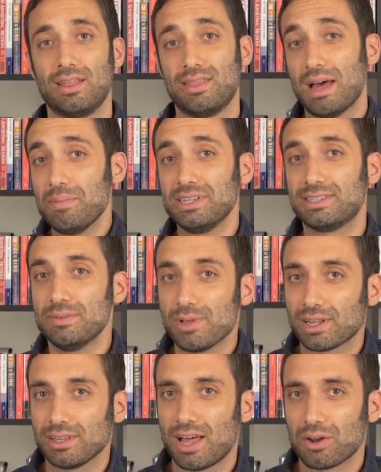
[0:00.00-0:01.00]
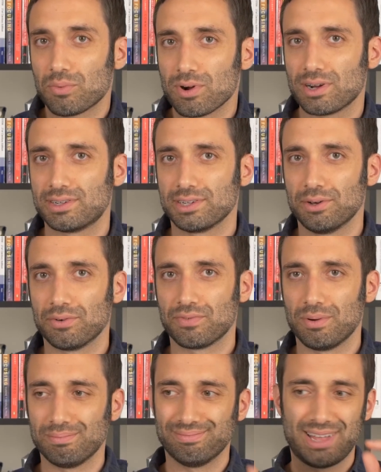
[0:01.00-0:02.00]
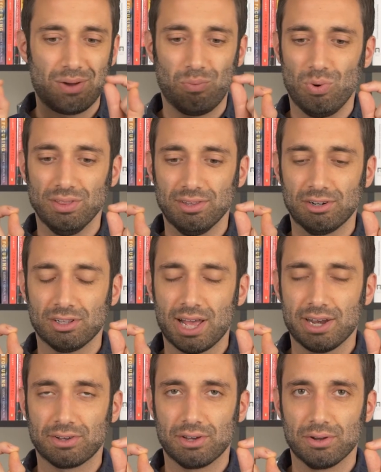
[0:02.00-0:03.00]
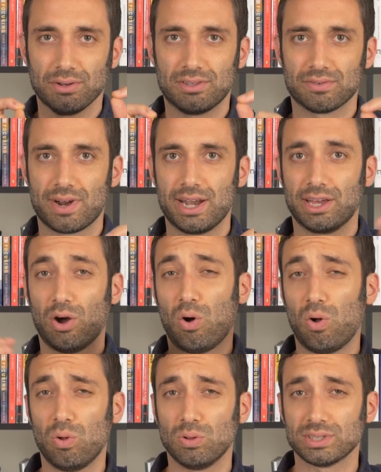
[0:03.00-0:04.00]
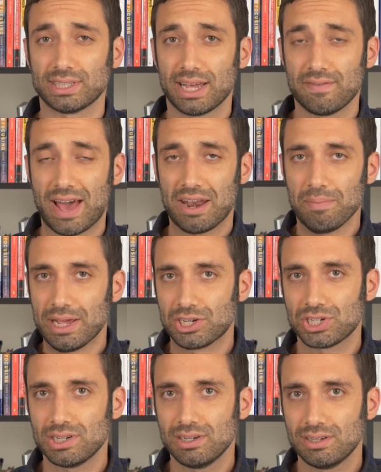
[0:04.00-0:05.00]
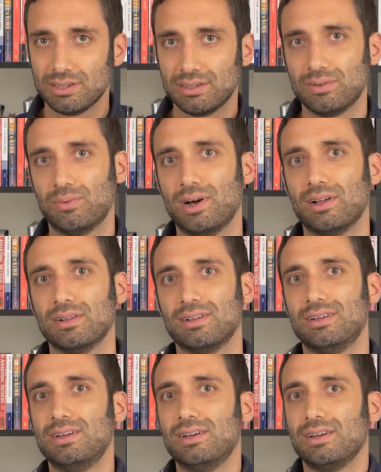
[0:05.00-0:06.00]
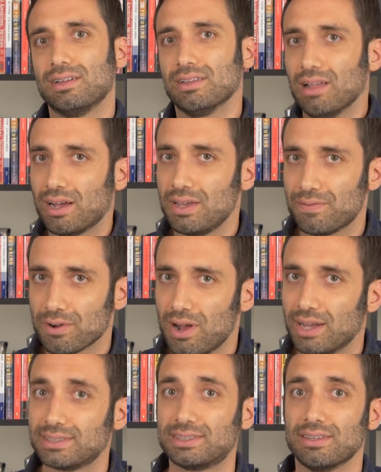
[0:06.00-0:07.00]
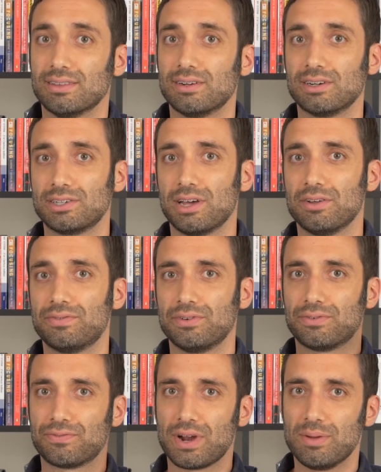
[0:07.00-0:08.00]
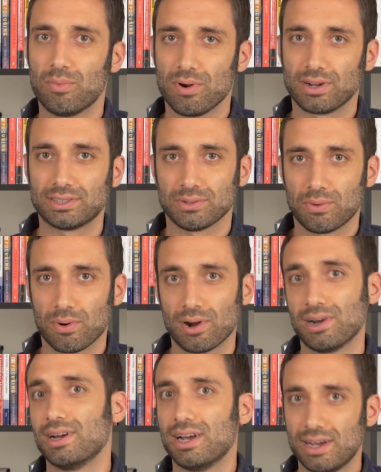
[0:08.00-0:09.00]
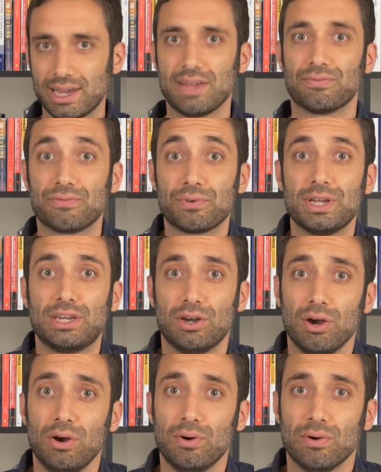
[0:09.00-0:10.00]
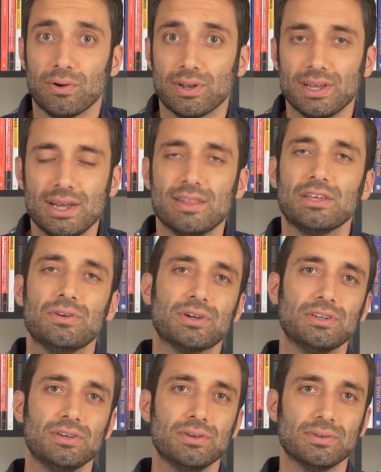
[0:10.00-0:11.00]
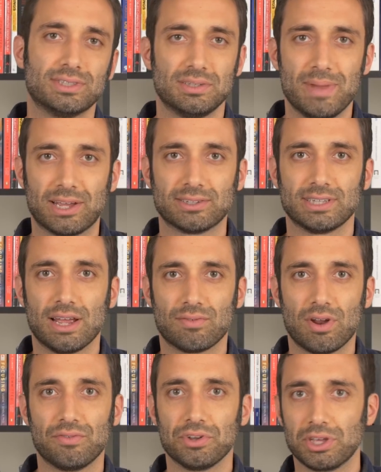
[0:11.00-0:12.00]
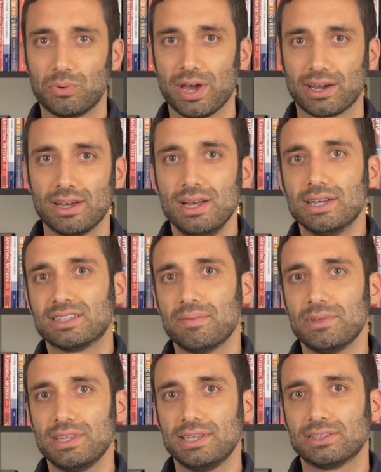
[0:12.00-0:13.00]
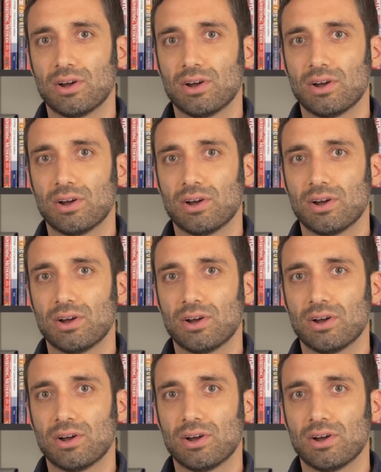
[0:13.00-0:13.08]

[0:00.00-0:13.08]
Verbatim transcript: That might seem like a lot of work to go from that one little line of code to writing a whole site of animation. Well, lucky for us, there are a ton of frameworks or, again, free code that you can use to make your site run really quick. Some of these